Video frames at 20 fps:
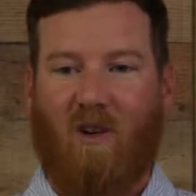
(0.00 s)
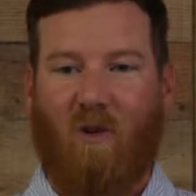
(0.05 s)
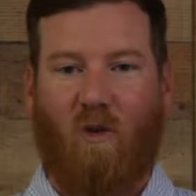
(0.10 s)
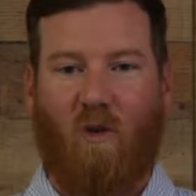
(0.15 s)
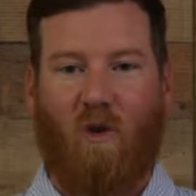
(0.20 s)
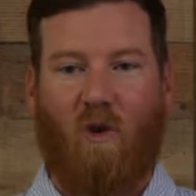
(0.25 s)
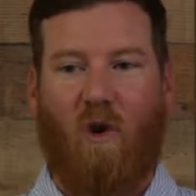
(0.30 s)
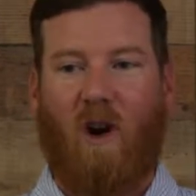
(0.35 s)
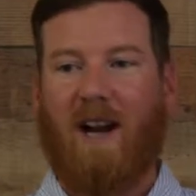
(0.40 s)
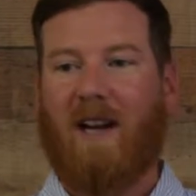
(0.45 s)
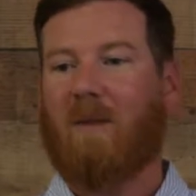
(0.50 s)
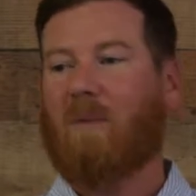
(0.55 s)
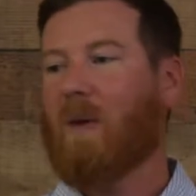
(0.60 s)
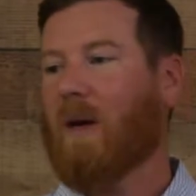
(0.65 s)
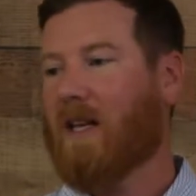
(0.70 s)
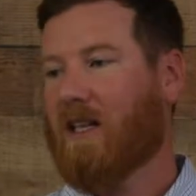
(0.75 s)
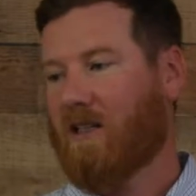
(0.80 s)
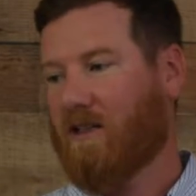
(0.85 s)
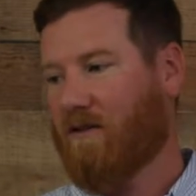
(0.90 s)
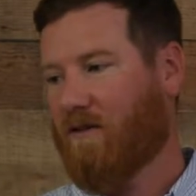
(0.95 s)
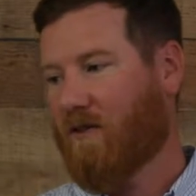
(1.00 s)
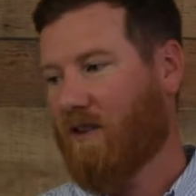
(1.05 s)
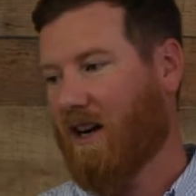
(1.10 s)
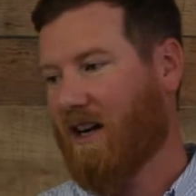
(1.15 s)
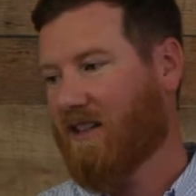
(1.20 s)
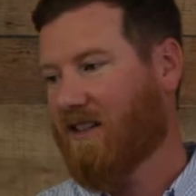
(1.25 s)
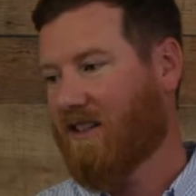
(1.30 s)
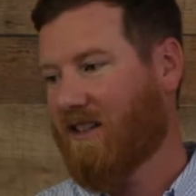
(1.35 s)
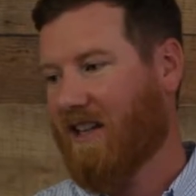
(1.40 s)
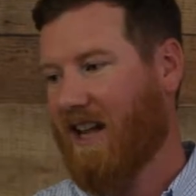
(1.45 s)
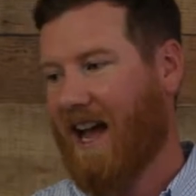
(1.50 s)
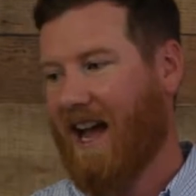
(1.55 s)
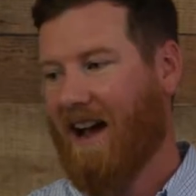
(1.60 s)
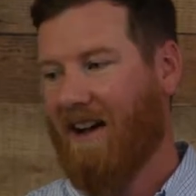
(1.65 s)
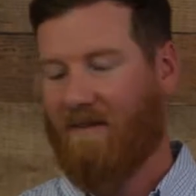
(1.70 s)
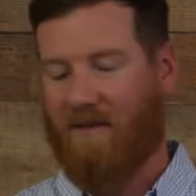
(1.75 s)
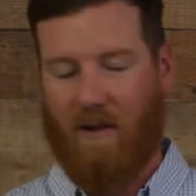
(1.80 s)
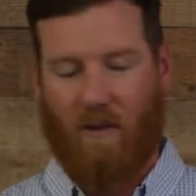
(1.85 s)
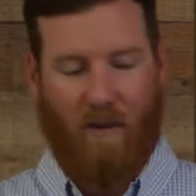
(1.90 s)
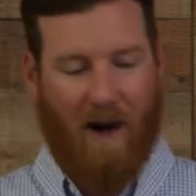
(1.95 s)
Great picture for us
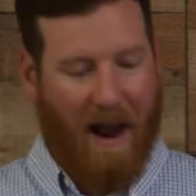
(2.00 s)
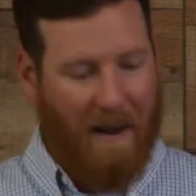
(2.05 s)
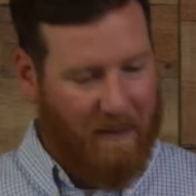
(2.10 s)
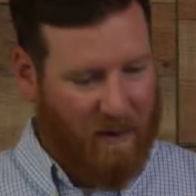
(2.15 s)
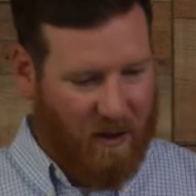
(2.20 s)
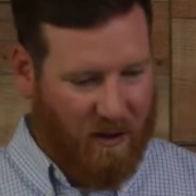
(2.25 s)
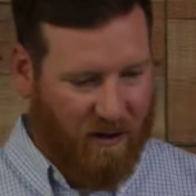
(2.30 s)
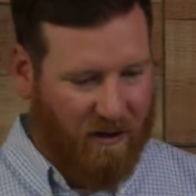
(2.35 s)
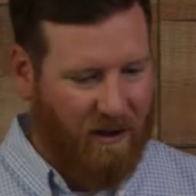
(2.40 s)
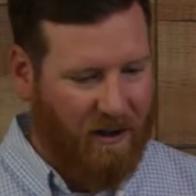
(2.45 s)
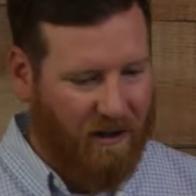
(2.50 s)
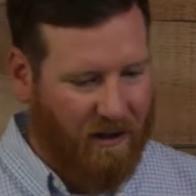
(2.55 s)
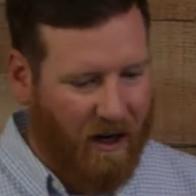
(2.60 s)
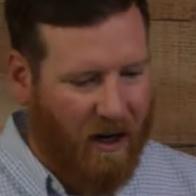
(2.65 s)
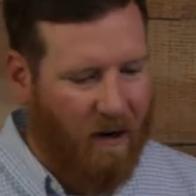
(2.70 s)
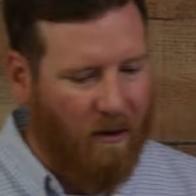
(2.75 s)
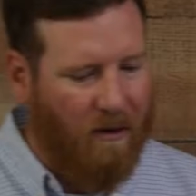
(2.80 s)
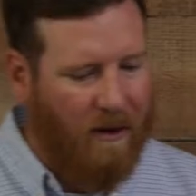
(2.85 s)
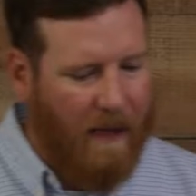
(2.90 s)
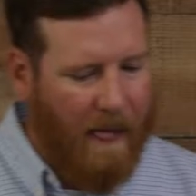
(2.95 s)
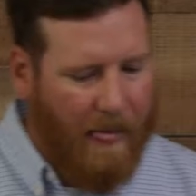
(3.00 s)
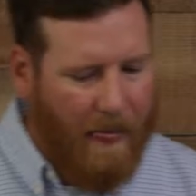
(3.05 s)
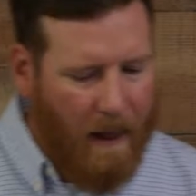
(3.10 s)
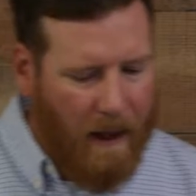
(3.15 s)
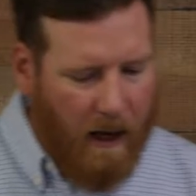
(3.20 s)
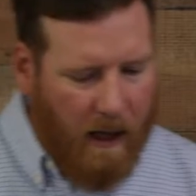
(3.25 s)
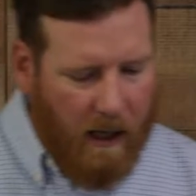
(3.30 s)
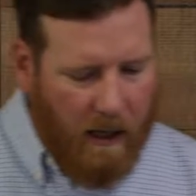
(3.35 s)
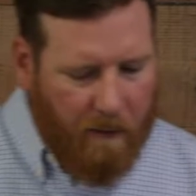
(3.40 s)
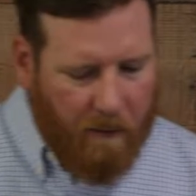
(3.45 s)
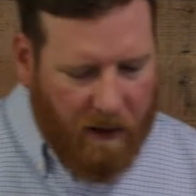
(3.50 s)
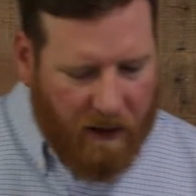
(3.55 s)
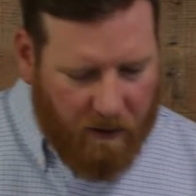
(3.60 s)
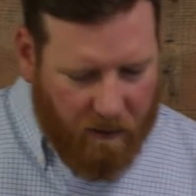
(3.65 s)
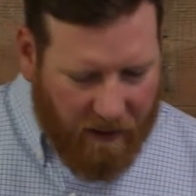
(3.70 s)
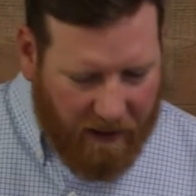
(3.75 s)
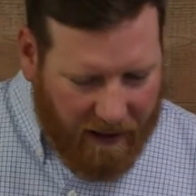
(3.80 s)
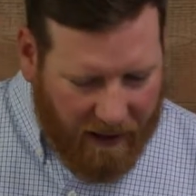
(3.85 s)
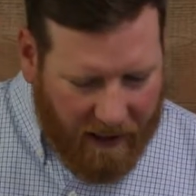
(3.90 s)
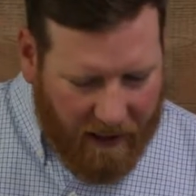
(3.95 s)
of the rapture, you know. But as
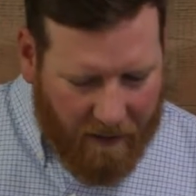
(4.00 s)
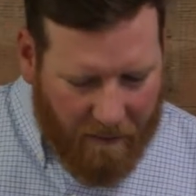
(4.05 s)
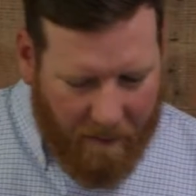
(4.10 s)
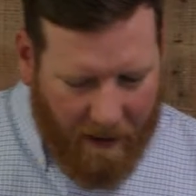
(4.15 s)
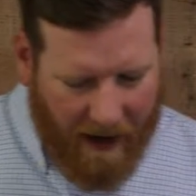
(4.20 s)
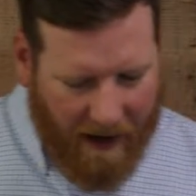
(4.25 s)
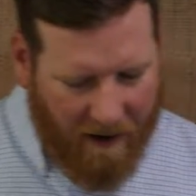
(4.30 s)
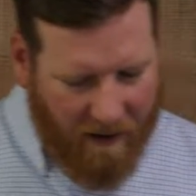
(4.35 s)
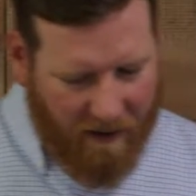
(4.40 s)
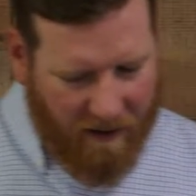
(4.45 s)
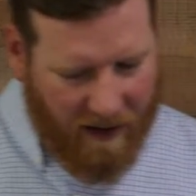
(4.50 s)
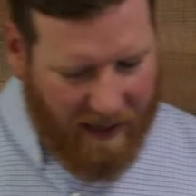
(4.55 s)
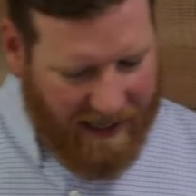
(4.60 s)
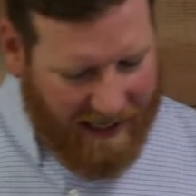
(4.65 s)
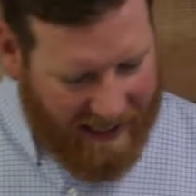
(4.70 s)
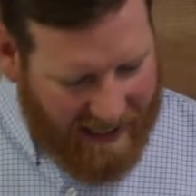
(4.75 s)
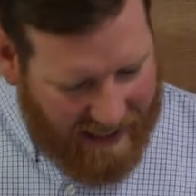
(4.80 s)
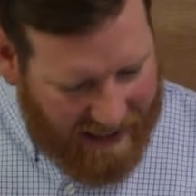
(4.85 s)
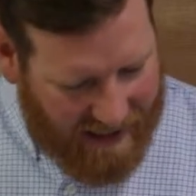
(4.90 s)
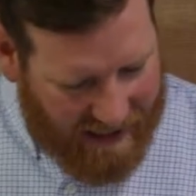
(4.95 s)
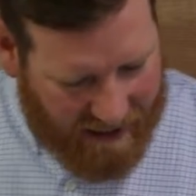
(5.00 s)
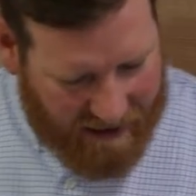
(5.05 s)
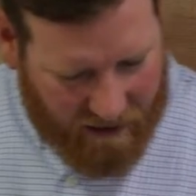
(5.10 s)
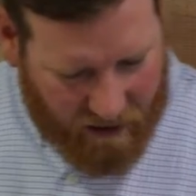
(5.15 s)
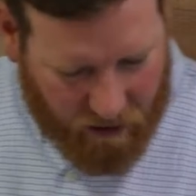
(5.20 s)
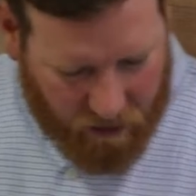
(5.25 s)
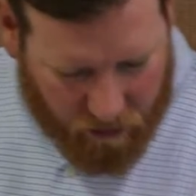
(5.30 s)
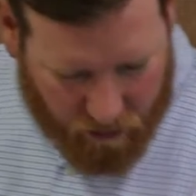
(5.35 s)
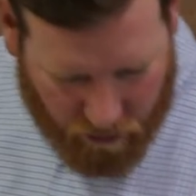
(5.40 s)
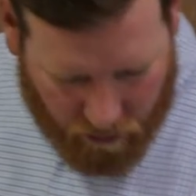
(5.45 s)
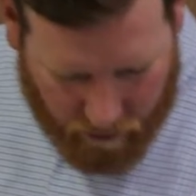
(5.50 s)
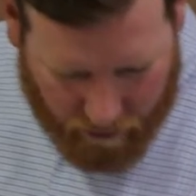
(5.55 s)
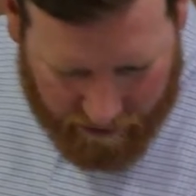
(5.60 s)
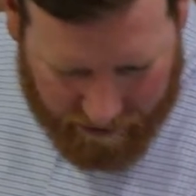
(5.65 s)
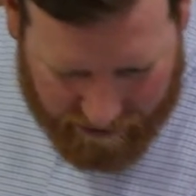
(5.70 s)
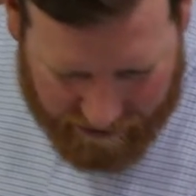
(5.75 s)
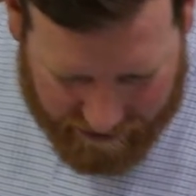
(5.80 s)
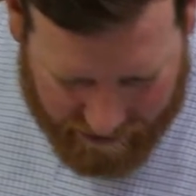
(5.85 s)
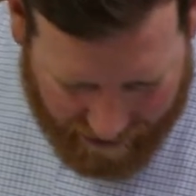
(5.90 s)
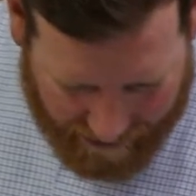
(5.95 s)
we think about Enoch, truly
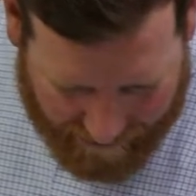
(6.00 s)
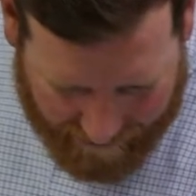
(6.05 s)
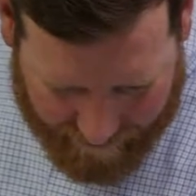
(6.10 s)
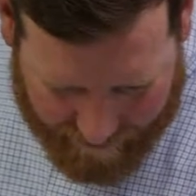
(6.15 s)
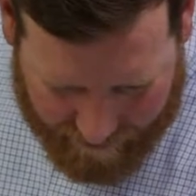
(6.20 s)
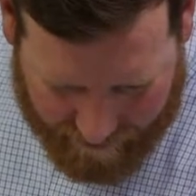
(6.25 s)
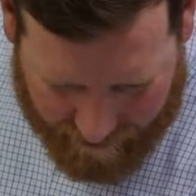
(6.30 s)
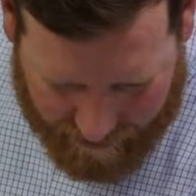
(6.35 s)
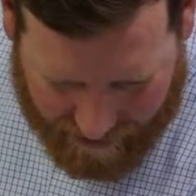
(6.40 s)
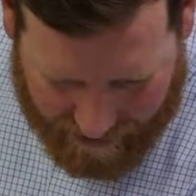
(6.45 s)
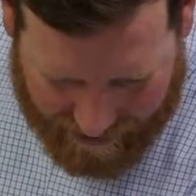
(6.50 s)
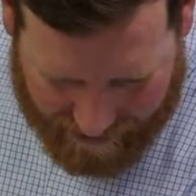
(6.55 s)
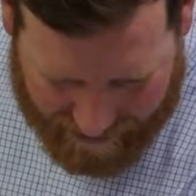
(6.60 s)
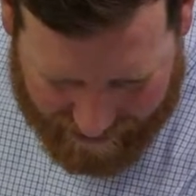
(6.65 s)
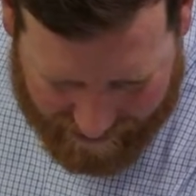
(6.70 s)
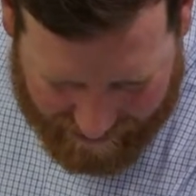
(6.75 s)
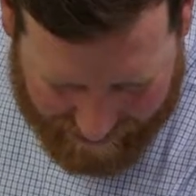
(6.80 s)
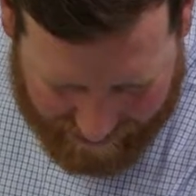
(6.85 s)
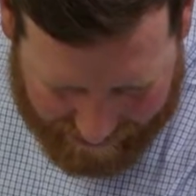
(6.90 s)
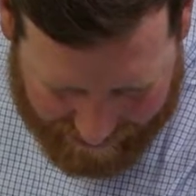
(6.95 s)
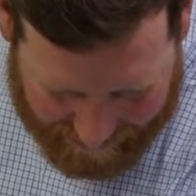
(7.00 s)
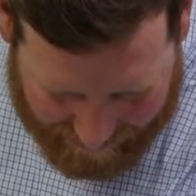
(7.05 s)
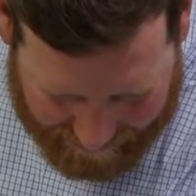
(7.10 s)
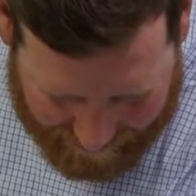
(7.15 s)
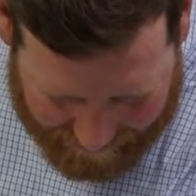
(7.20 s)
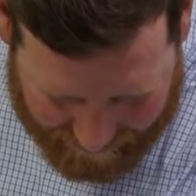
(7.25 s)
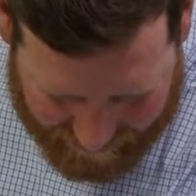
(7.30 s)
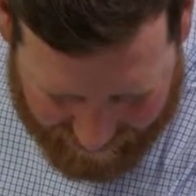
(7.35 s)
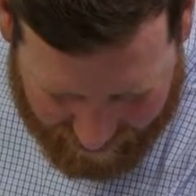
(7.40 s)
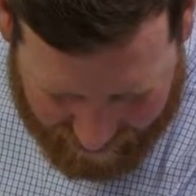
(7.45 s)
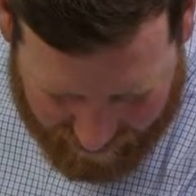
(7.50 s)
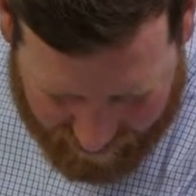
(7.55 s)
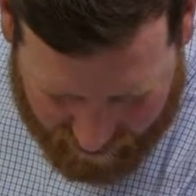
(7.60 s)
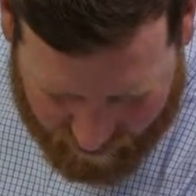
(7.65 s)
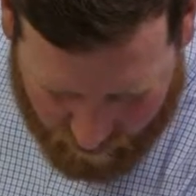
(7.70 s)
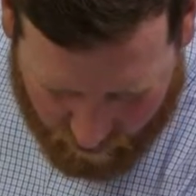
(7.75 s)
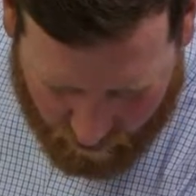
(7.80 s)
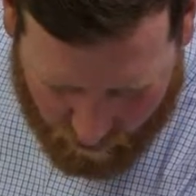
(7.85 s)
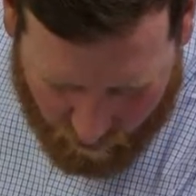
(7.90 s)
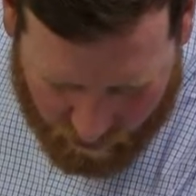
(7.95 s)
desired his
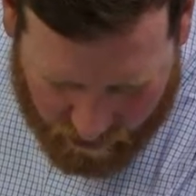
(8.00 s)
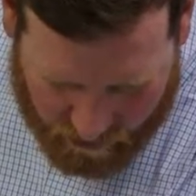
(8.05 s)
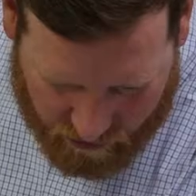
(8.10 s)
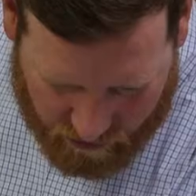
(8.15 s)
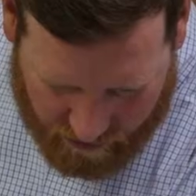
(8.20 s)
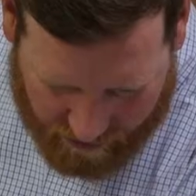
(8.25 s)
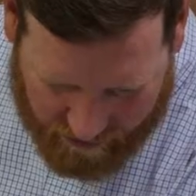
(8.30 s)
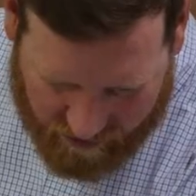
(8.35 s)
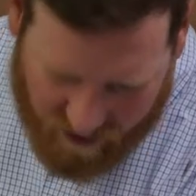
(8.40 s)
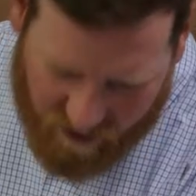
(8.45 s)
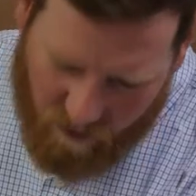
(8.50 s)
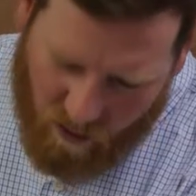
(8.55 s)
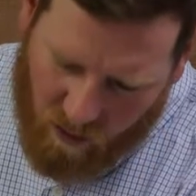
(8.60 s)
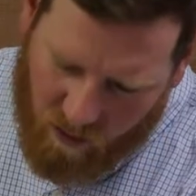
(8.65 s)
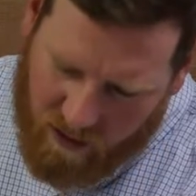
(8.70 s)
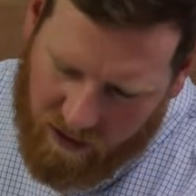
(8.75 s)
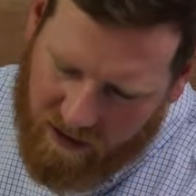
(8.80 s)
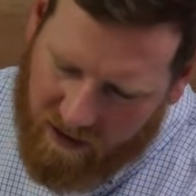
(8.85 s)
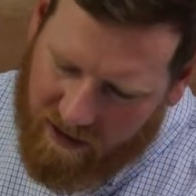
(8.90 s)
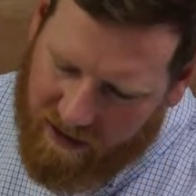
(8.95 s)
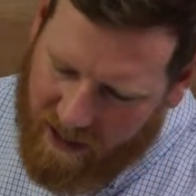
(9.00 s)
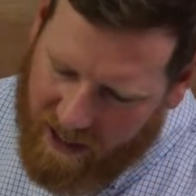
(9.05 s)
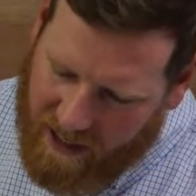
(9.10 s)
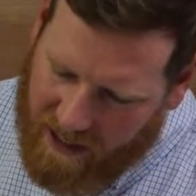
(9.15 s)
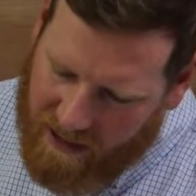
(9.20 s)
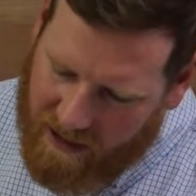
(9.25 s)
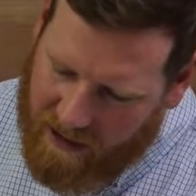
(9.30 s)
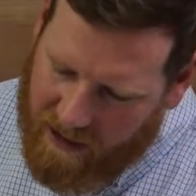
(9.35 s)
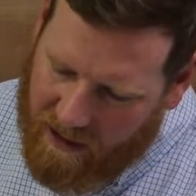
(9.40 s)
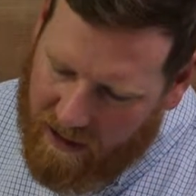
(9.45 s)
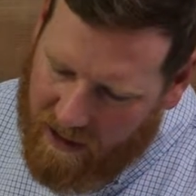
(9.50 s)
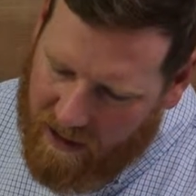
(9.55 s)
testimony. What's your testimony today?